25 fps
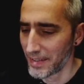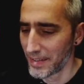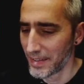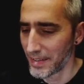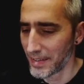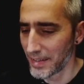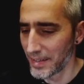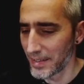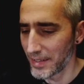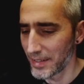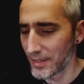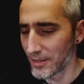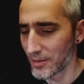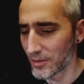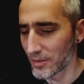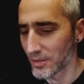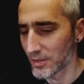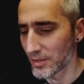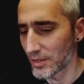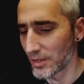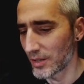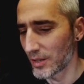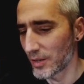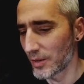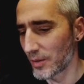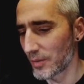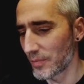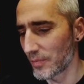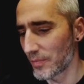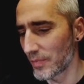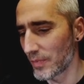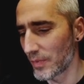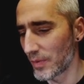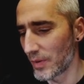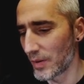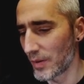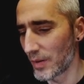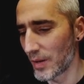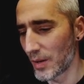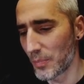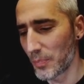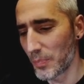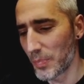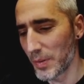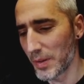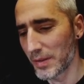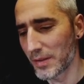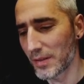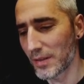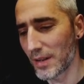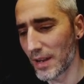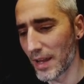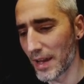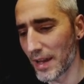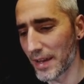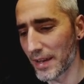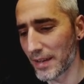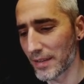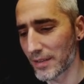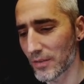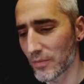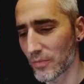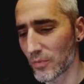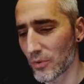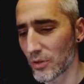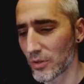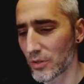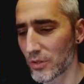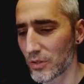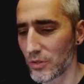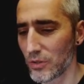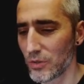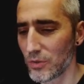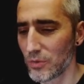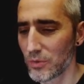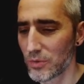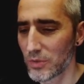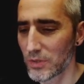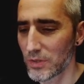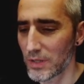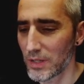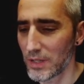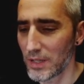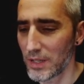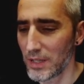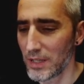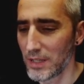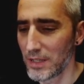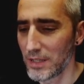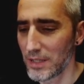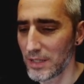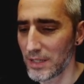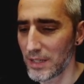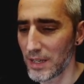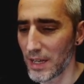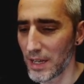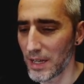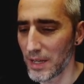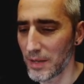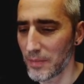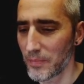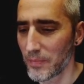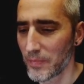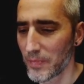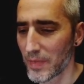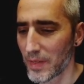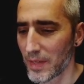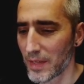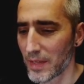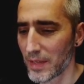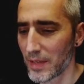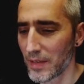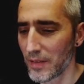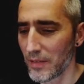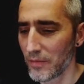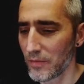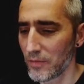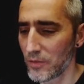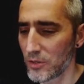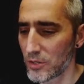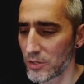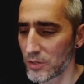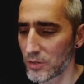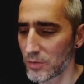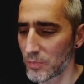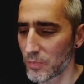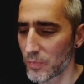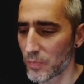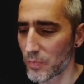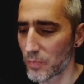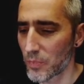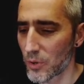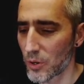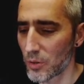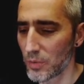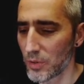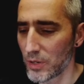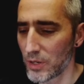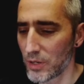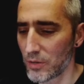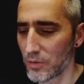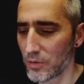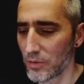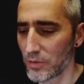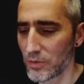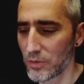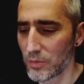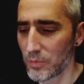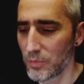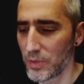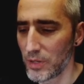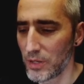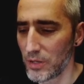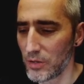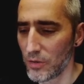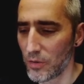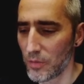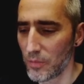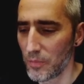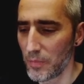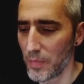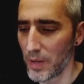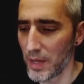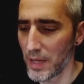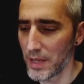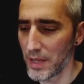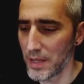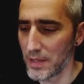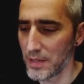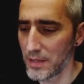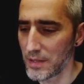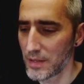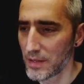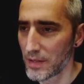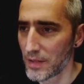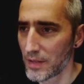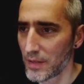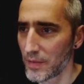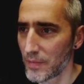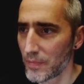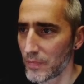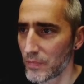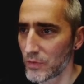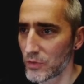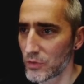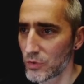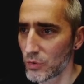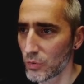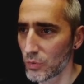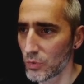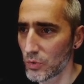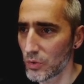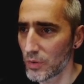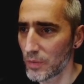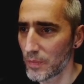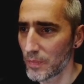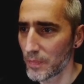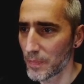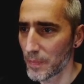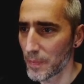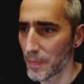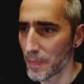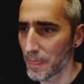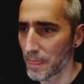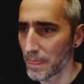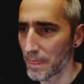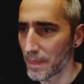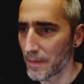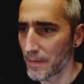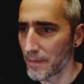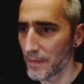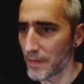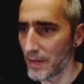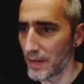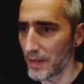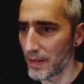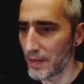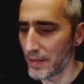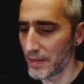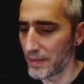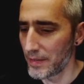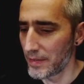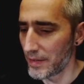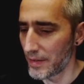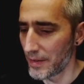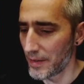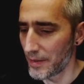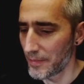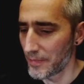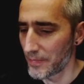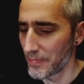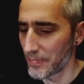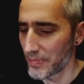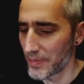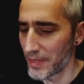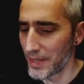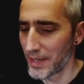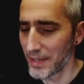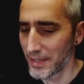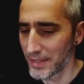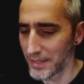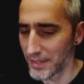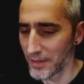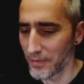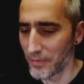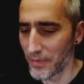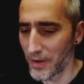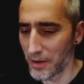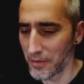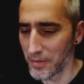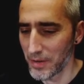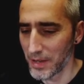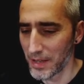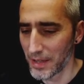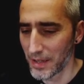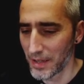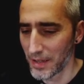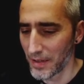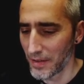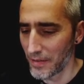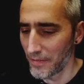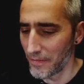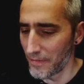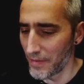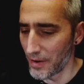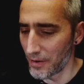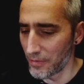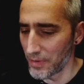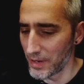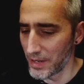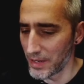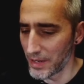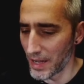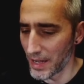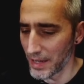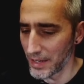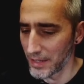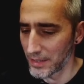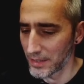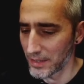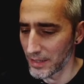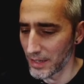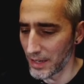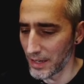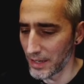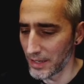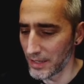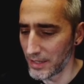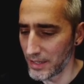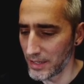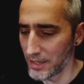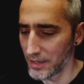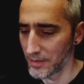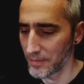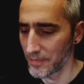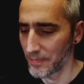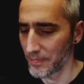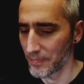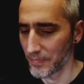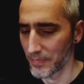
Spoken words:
It looks a bit like the one used in the game, which is probably going to be your main tool. And that's a very, very nice idea.